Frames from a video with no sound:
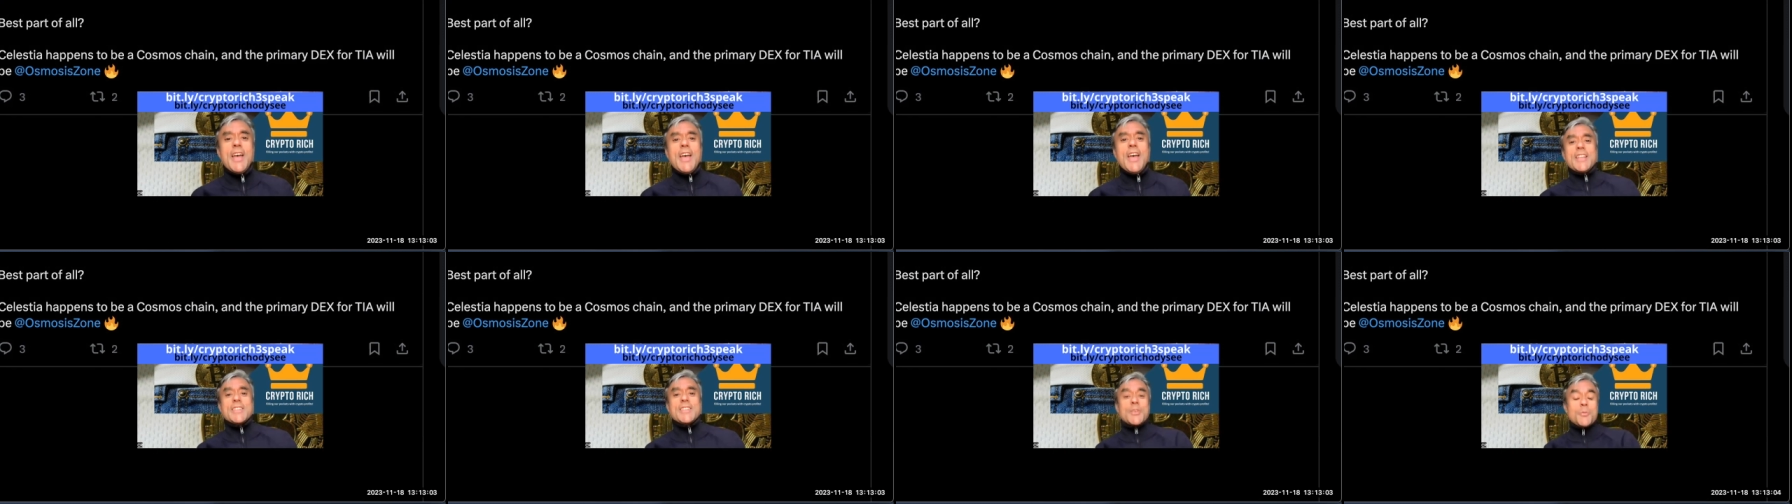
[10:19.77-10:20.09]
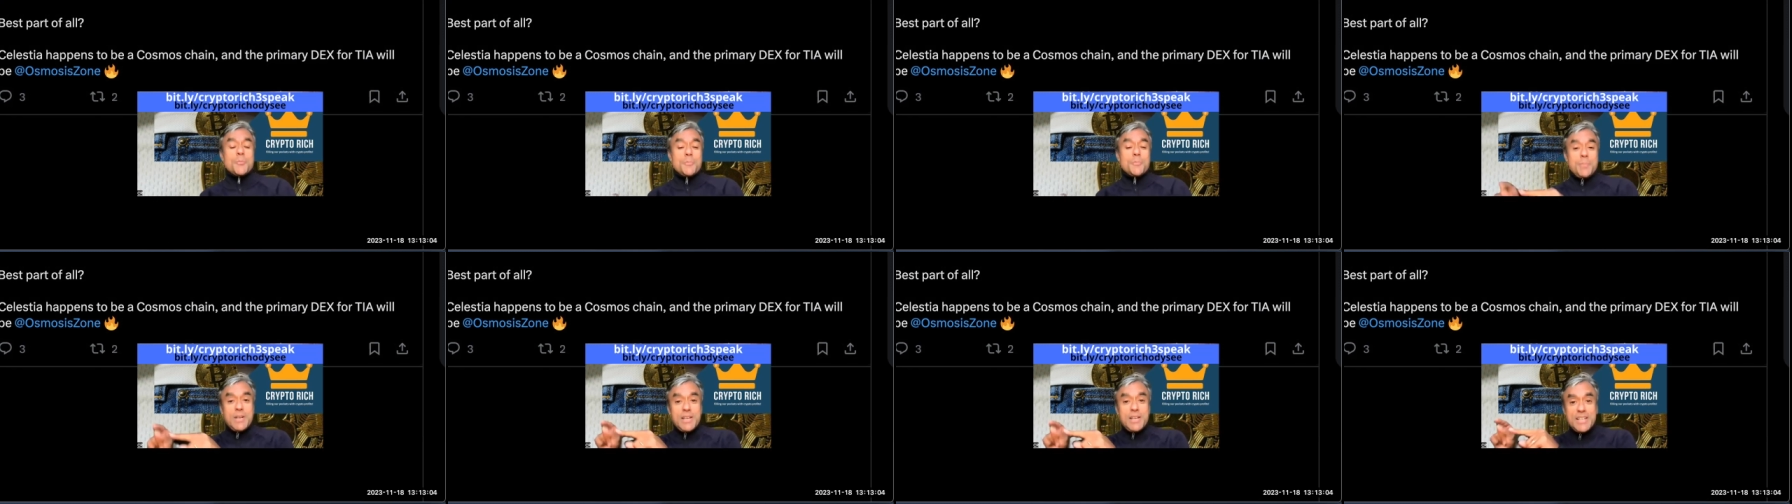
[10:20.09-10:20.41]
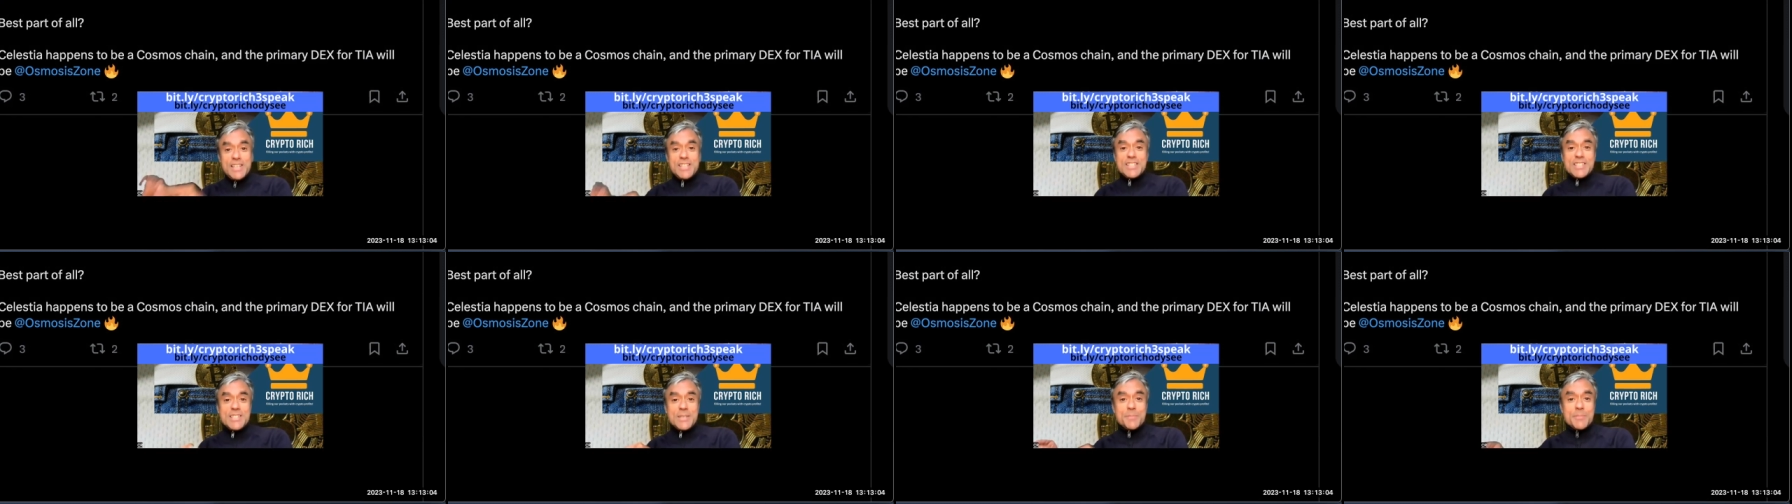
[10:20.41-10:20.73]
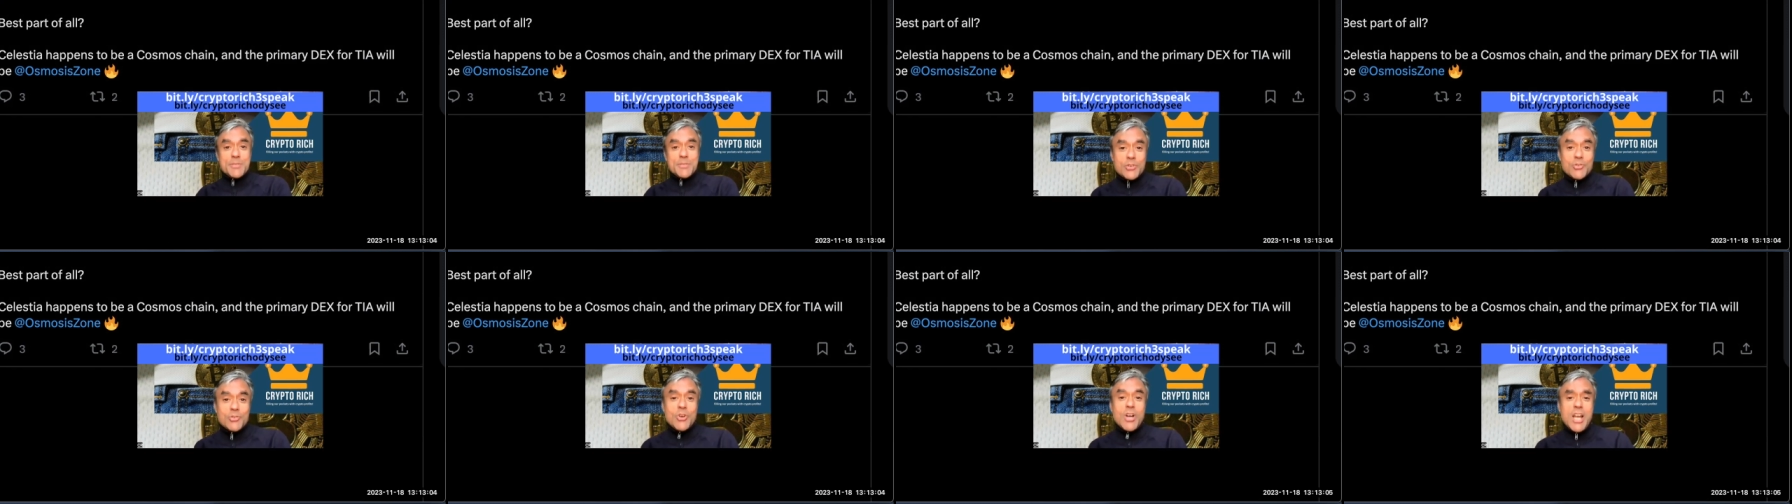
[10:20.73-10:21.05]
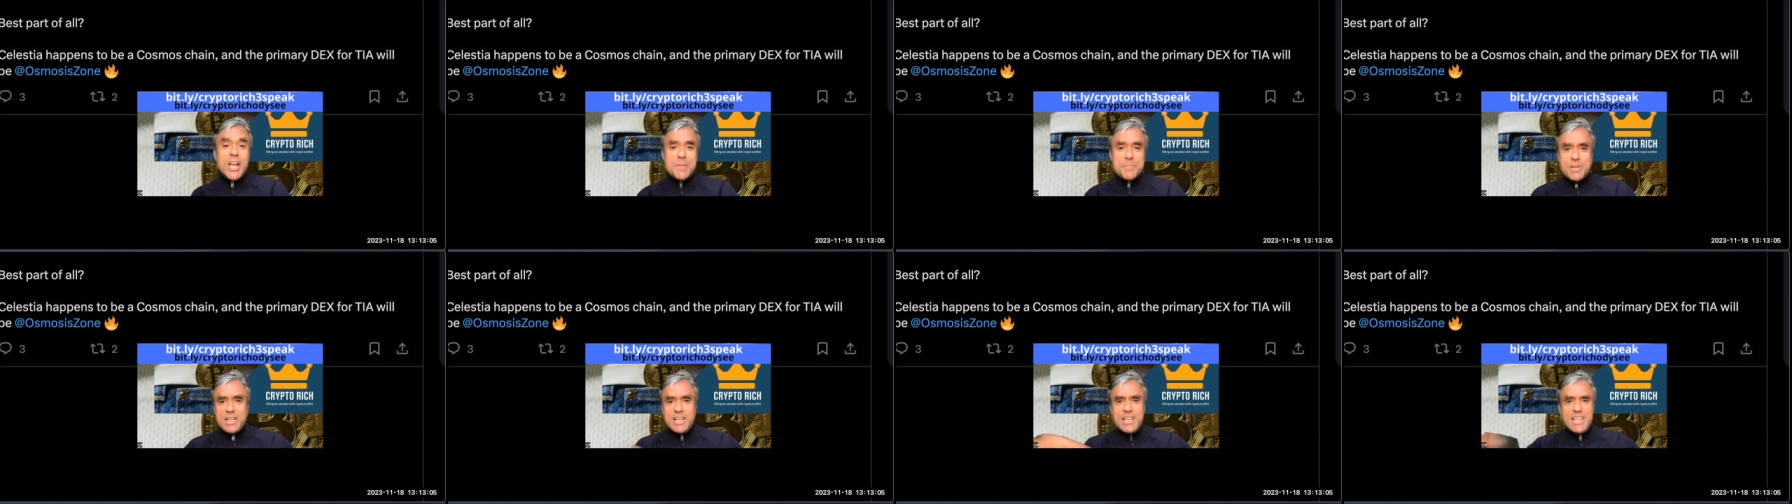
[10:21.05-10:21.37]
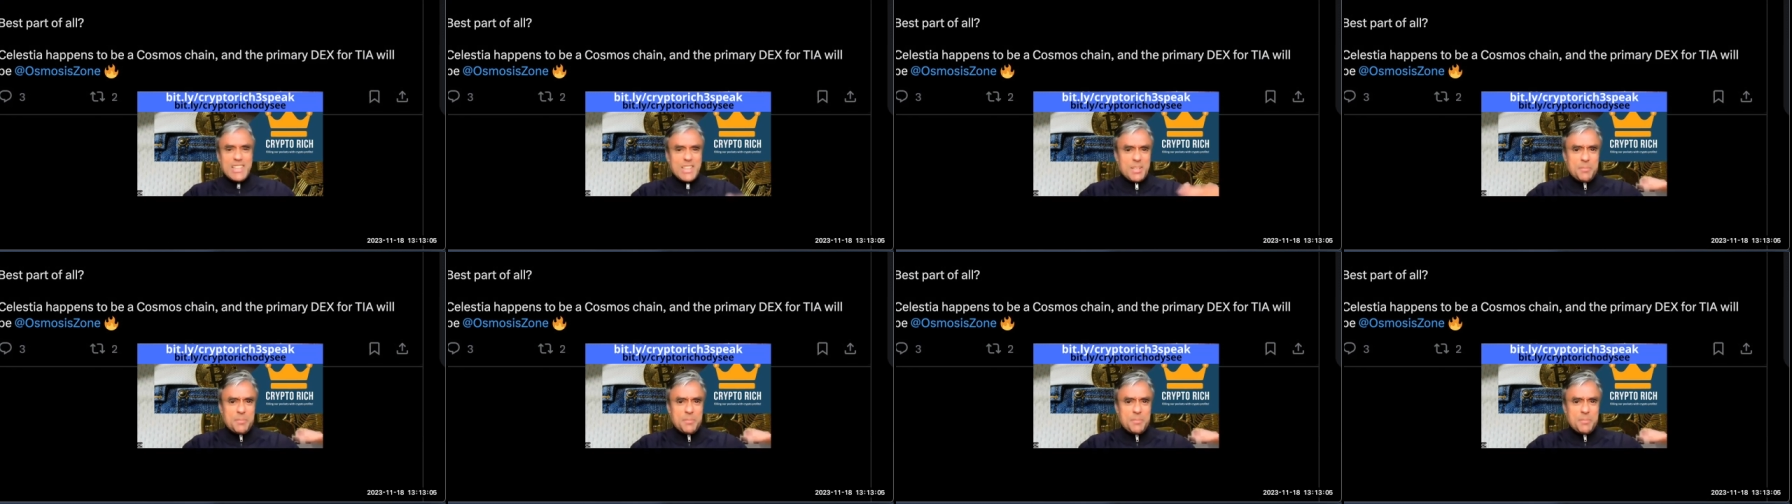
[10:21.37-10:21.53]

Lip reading: So please subscribe, click